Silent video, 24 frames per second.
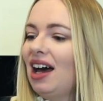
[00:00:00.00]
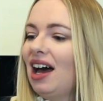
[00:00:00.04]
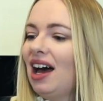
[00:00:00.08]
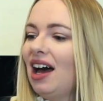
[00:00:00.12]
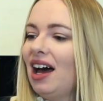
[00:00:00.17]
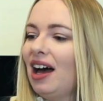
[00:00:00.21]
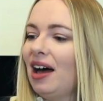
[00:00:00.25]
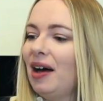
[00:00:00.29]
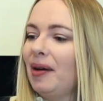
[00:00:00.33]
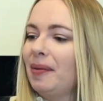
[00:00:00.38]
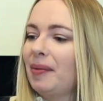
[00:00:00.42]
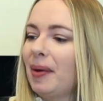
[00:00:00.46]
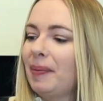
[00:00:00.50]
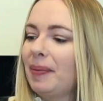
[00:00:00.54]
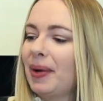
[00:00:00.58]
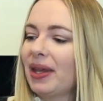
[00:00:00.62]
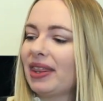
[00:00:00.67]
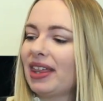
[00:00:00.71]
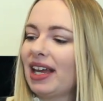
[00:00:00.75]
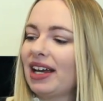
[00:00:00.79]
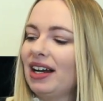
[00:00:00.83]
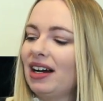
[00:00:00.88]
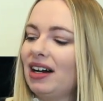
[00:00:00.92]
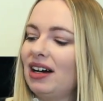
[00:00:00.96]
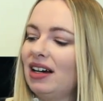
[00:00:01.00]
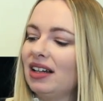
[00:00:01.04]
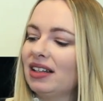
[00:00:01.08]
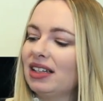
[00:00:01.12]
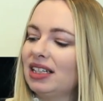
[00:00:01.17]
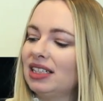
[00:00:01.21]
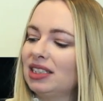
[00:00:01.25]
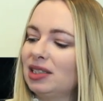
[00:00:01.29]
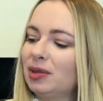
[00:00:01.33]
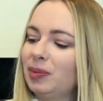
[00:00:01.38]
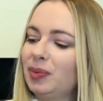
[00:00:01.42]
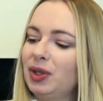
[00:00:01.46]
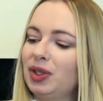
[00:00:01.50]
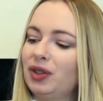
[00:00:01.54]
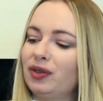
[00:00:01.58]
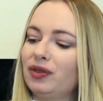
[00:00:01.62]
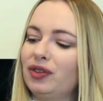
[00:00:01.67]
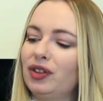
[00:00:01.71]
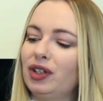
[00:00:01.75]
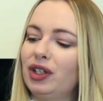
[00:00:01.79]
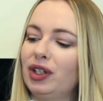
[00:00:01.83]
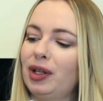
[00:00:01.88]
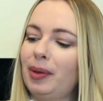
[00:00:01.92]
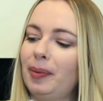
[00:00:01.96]
But they are this
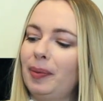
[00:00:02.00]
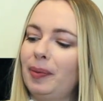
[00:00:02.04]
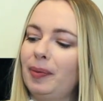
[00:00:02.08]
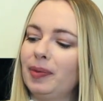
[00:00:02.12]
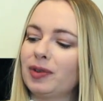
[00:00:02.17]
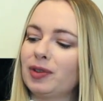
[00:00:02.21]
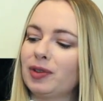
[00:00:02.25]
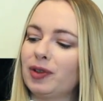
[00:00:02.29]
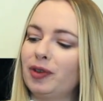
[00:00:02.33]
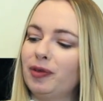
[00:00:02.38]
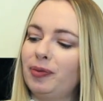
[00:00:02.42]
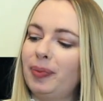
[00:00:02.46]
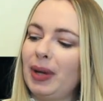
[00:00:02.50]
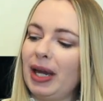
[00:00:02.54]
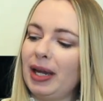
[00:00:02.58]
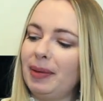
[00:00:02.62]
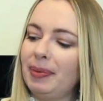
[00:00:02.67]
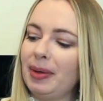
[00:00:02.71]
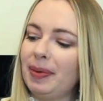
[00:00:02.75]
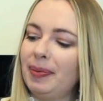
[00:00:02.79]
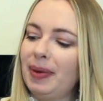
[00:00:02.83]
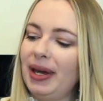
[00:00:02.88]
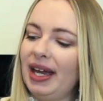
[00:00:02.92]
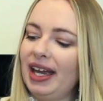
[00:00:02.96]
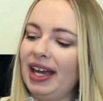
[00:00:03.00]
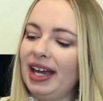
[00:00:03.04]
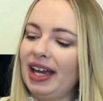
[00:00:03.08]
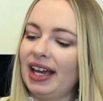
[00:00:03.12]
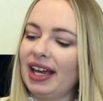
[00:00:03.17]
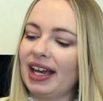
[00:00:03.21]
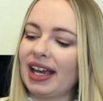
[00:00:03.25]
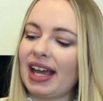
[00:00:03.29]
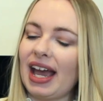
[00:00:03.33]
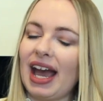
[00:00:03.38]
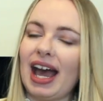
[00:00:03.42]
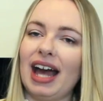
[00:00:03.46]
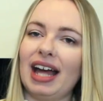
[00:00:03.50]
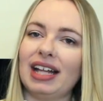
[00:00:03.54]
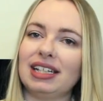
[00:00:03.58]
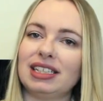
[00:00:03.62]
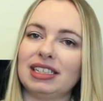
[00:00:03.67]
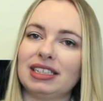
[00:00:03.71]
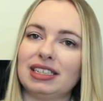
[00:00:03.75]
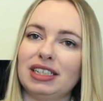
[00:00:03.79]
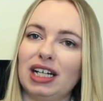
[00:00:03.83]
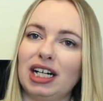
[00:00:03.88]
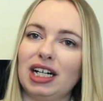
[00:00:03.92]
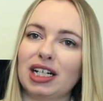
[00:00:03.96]
beautiful sort of baby pink
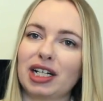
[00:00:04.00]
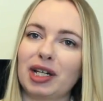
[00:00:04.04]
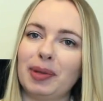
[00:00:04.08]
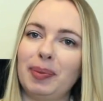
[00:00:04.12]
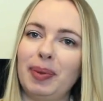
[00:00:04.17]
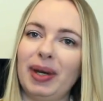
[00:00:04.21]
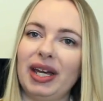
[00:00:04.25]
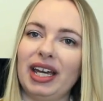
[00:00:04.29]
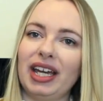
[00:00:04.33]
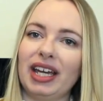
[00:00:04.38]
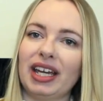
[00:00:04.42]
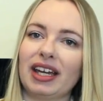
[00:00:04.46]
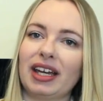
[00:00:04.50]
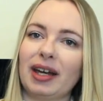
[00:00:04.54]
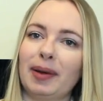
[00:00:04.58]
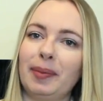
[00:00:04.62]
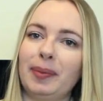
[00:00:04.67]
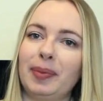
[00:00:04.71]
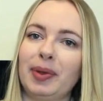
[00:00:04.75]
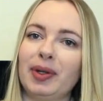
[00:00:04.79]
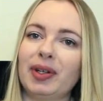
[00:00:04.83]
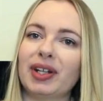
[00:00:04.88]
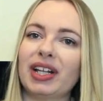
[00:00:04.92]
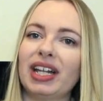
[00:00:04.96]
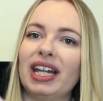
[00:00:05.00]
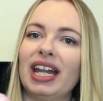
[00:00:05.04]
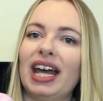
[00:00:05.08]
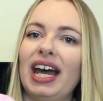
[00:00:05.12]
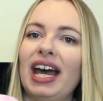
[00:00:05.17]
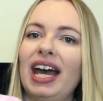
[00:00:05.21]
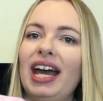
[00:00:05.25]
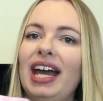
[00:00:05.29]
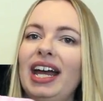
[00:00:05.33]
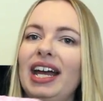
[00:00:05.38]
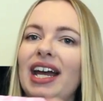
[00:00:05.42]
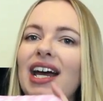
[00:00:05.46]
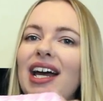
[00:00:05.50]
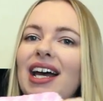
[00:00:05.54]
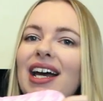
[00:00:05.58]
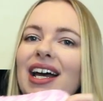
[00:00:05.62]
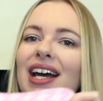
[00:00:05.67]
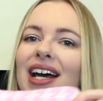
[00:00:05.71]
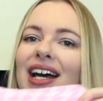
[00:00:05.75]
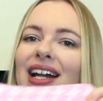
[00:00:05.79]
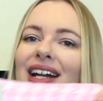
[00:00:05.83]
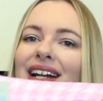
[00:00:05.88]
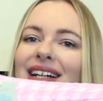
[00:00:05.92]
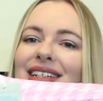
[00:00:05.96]
and darker pink boucle,
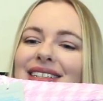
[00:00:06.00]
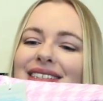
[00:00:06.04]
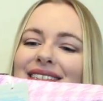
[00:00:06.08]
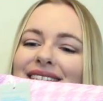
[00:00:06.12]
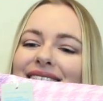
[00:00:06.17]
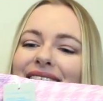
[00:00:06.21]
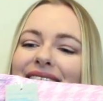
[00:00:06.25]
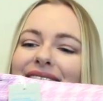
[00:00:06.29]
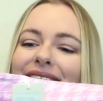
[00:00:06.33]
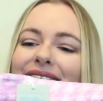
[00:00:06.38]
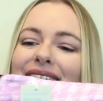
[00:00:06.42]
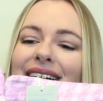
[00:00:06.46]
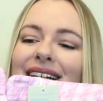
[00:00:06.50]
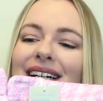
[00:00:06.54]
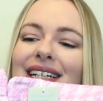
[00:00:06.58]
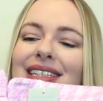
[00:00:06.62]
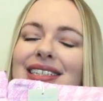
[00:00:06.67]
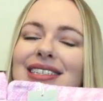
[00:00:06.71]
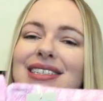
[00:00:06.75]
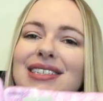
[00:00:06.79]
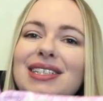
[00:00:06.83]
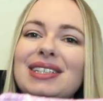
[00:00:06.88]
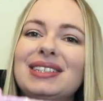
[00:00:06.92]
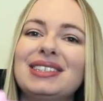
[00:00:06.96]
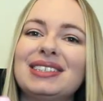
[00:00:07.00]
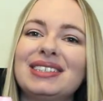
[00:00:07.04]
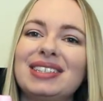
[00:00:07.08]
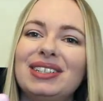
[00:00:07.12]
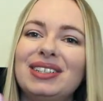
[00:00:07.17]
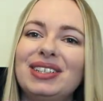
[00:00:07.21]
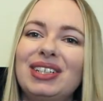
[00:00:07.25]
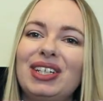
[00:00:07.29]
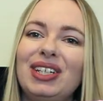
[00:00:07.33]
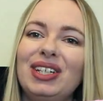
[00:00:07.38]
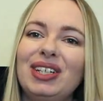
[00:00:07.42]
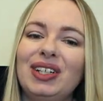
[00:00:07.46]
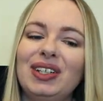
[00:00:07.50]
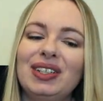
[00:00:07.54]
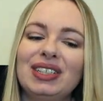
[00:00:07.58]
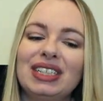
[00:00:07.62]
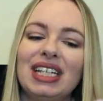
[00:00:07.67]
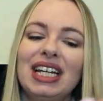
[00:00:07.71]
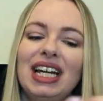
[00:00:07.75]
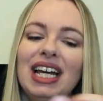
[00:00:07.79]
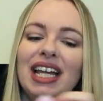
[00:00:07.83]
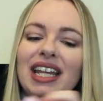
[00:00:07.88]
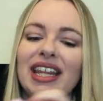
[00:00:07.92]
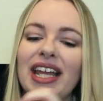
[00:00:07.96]
and I just think they are so, so cute.